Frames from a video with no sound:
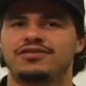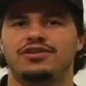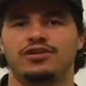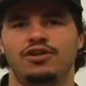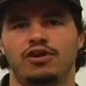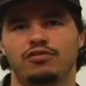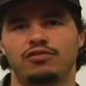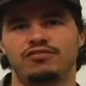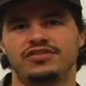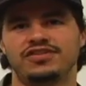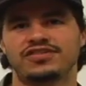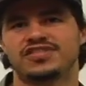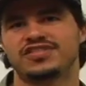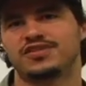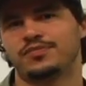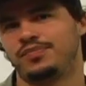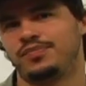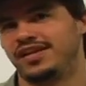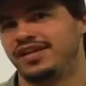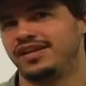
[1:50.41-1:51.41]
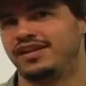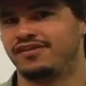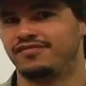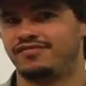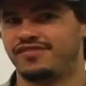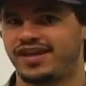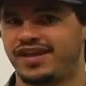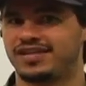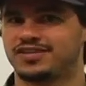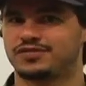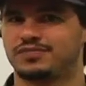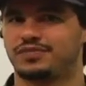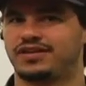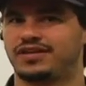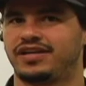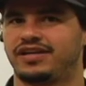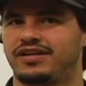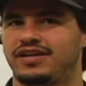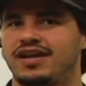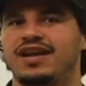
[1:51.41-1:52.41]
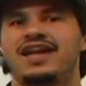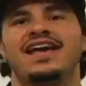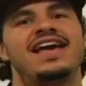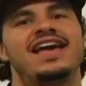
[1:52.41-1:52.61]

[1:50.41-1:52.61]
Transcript: novice to beat an advanced player